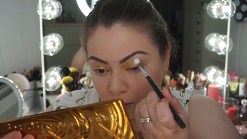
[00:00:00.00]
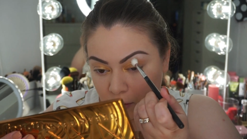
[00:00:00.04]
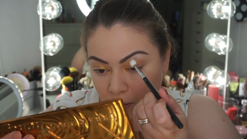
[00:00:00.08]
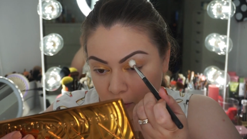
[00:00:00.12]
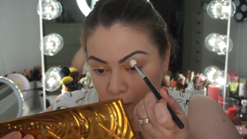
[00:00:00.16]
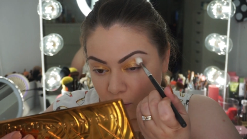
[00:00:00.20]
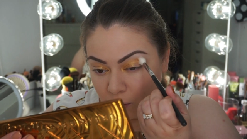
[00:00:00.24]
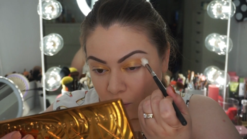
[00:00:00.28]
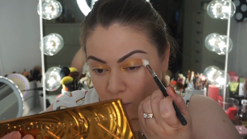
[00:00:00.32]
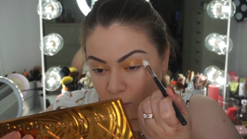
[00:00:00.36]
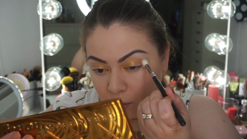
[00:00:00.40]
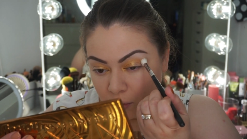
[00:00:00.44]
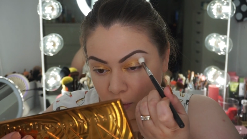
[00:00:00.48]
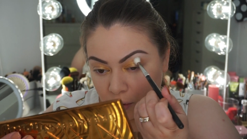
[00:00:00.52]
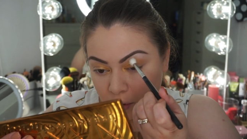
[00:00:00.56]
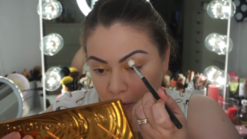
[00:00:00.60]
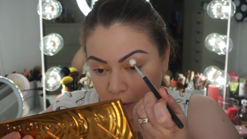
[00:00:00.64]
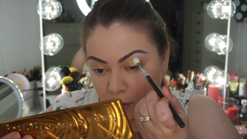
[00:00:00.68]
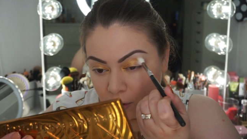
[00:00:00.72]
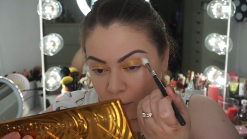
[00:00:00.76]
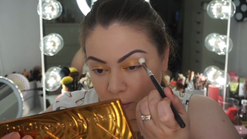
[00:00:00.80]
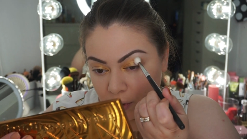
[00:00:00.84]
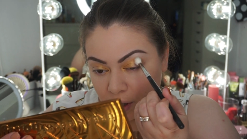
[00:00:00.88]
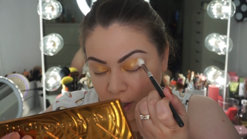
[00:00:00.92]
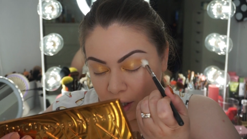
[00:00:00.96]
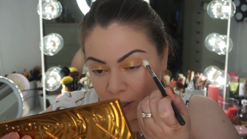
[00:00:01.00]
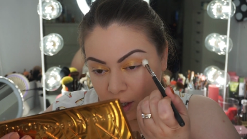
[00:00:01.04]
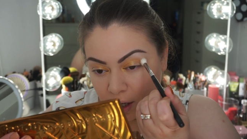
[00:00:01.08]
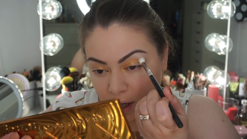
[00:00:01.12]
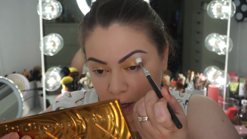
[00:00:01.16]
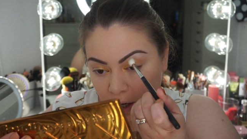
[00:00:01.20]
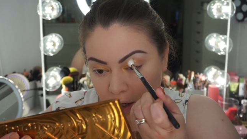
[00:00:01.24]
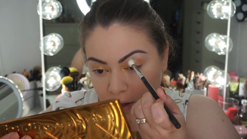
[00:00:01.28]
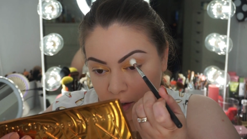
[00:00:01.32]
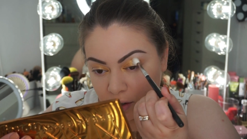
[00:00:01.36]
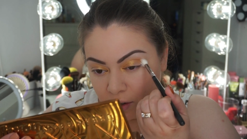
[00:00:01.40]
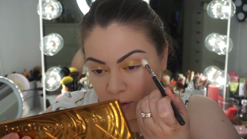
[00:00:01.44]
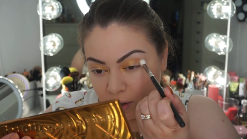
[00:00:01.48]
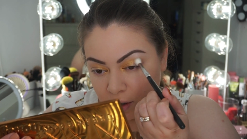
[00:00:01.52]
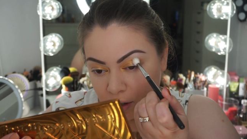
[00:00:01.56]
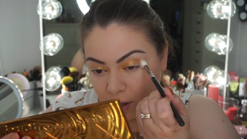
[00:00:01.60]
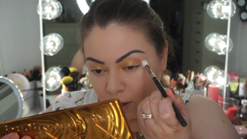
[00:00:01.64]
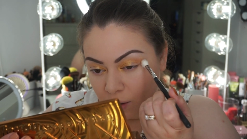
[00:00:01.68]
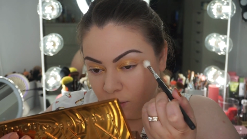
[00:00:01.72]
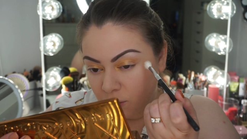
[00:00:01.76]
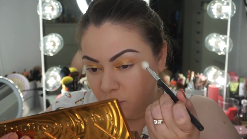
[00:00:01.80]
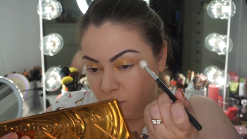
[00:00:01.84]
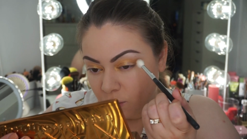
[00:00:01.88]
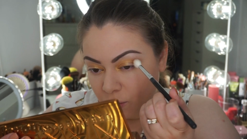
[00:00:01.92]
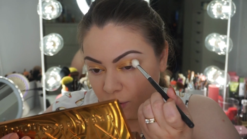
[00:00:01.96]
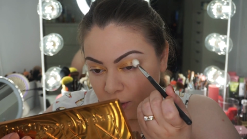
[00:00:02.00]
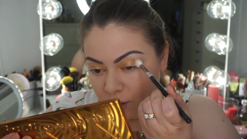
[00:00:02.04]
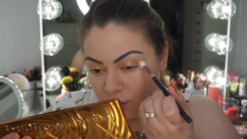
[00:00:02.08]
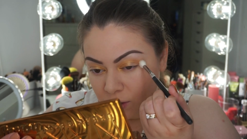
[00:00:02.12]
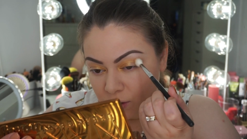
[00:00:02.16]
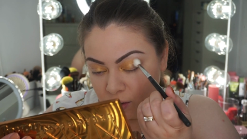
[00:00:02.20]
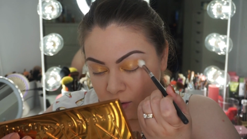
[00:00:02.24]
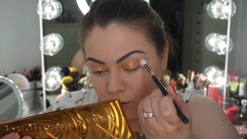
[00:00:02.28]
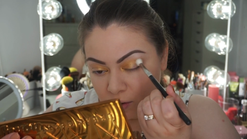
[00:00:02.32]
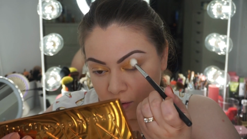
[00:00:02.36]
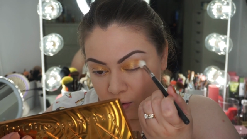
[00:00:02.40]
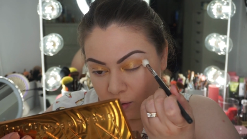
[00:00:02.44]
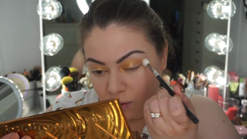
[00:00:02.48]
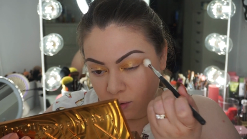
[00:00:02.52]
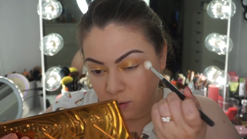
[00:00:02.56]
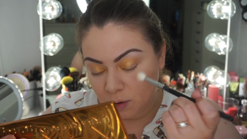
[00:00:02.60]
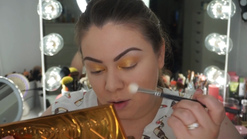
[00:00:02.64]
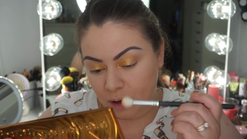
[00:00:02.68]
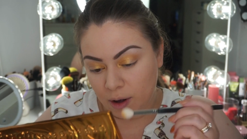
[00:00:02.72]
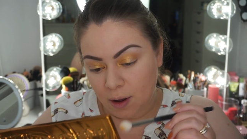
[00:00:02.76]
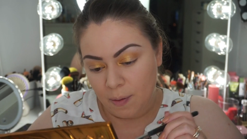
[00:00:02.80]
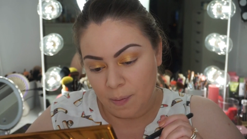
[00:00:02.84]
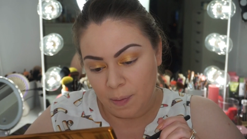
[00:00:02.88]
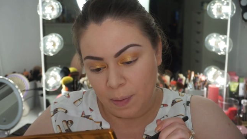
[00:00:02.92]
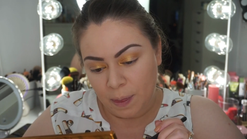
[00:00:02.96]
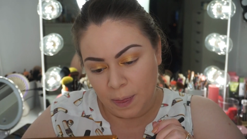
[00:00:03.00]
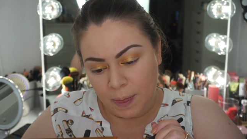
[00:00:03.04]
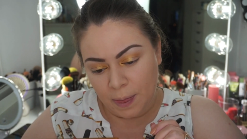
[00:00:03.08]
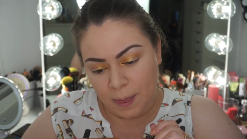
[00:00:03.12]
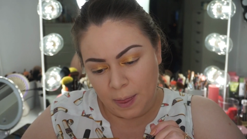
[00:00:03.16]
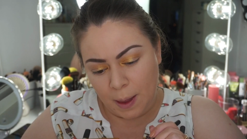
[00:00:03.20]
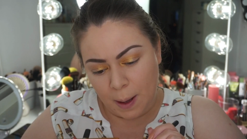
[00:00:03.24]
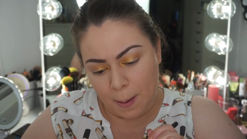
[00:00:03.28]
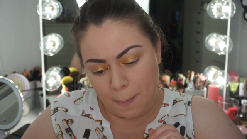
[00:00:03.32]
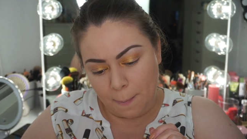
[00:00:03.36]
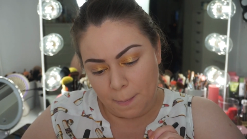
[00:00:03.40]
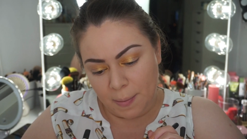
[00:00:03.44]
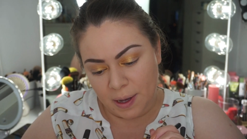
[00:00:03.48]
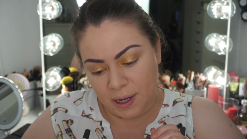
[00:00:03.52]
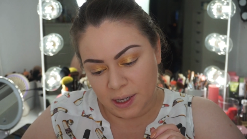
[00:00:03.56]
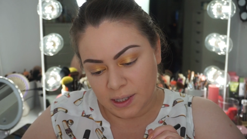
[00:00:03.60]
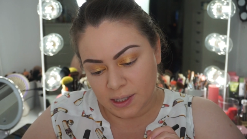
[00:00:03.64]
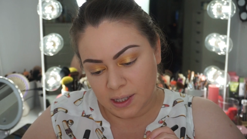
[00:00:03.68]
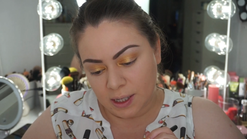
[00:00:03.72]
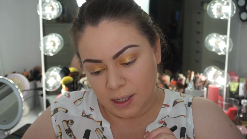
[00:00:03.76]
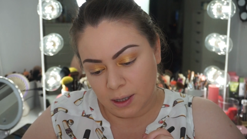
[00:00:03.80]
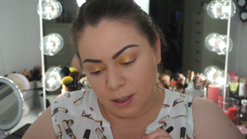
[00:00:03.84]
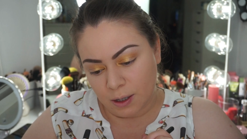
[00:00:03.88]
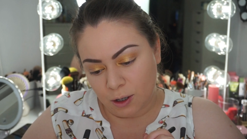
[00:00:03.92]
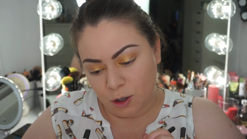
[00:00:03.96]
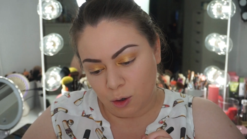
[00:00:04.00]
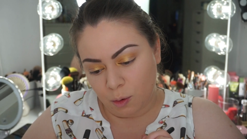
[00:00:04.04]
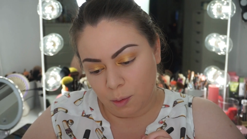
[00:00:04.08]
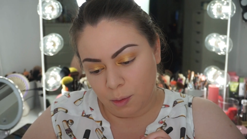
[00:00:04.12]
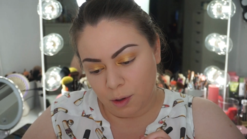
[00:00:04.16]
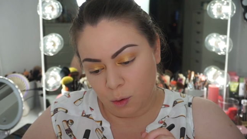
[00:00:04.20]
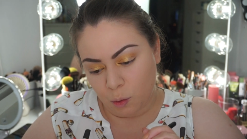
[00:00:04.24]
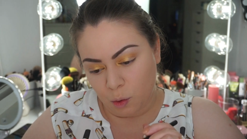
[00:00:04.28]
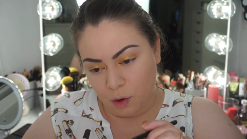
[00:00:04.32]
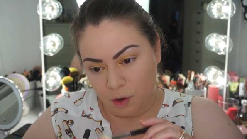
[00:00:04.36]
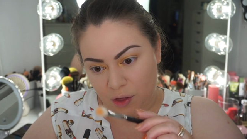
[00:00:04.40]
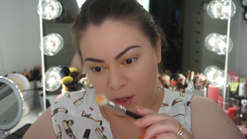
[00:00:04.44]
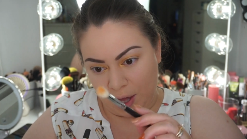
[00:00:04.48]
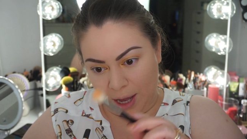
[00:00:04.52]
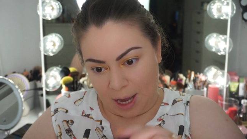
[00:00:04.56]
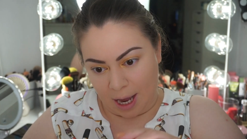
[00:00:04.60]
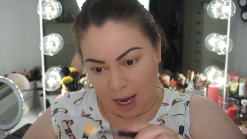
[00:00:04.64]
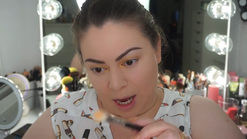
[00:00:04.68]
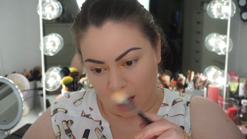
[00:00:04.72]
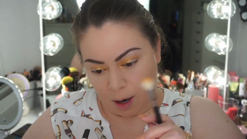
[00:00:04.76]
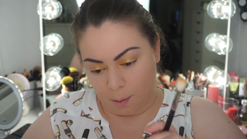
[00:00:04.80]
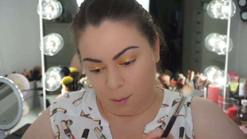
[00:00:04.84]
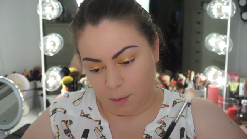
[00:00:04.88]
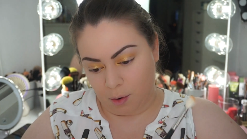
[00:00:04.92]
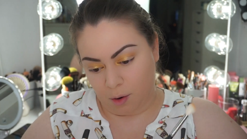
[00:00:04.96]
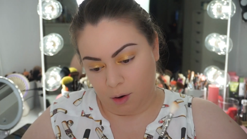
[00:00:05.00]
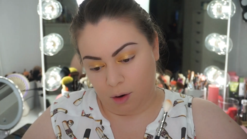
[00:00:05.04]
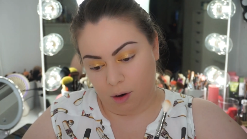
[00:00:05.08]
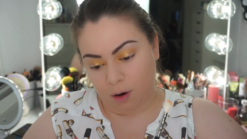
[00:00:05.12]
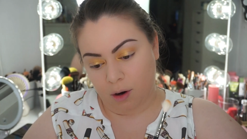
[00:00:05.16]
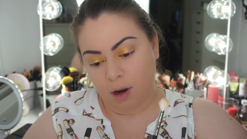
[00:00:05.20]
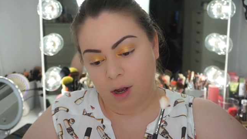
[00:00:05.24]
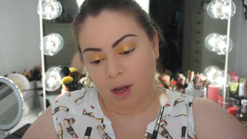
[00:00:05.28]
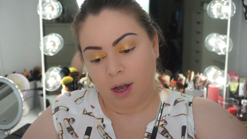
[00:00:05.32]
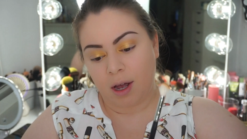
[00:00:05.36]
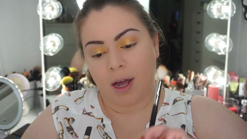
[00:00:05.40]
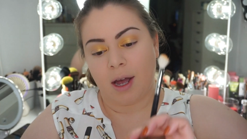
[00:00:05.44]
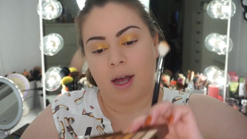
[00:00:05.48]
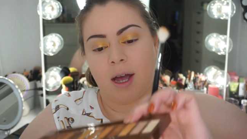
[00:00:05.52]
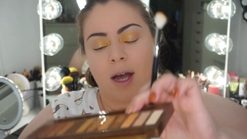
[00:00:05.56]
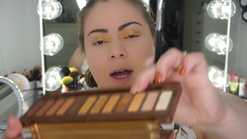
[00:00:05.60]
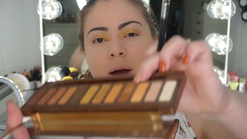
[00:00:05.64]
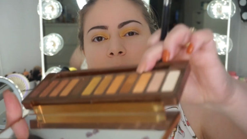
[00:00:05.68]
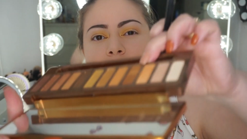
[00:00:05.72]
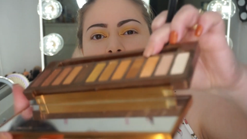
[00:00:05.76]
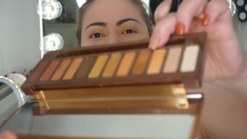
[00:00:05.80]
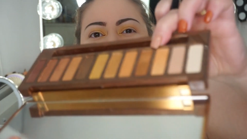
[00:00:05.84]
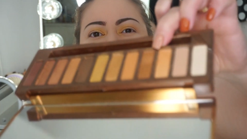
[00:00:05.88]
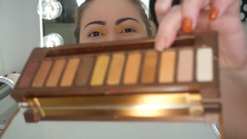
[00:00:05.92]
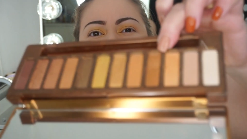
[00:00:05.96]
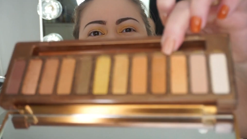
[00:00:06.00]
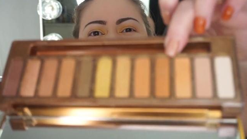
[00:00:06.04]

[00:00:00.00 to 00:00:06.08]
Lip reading: Swarm, and actually I'm going to mix a little bit with Amber. Amber